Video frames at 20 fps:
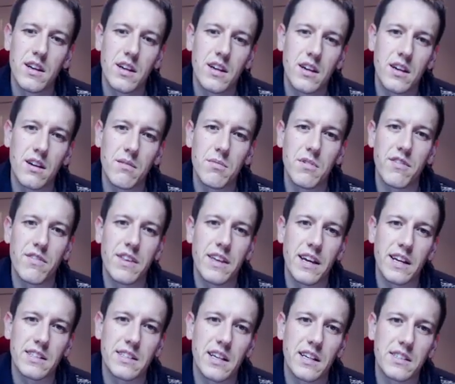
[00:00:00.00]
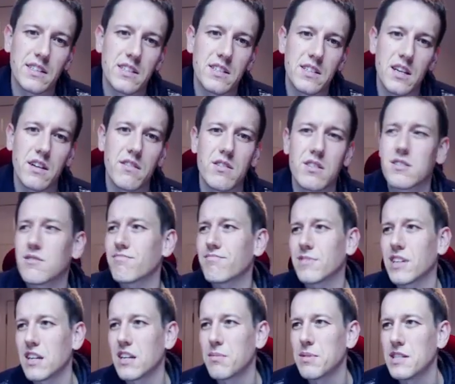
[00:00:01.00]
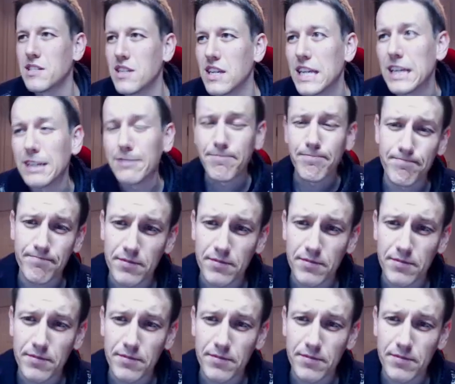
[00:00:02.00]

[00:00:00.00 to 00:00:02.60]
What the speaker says: x-axis here, is going to be D.